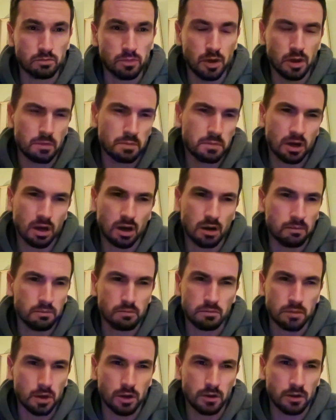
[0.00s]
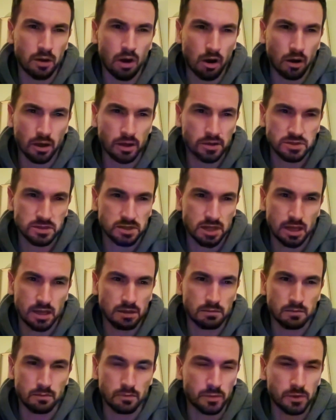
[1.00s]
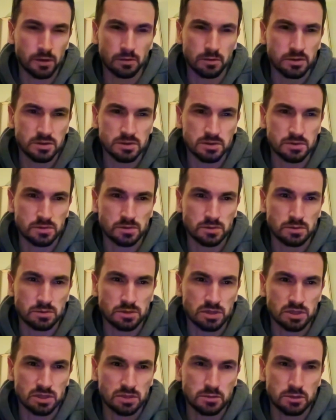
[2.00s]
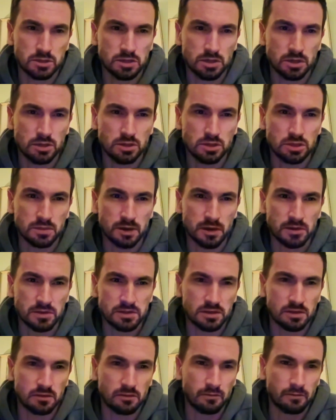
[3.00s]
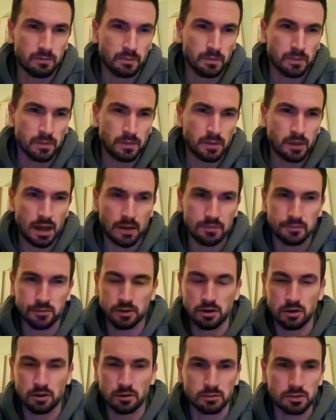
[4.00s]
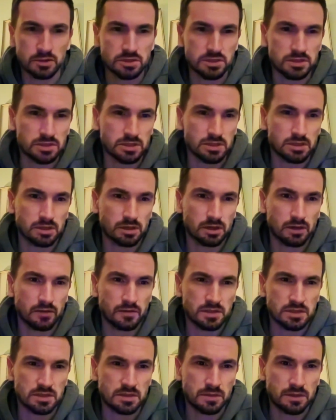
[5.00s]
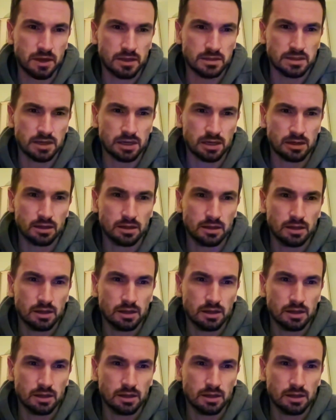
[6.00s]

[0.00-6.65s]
had become a narco state that was distributing huge amounts of Captacon, which is a kind of a synthetic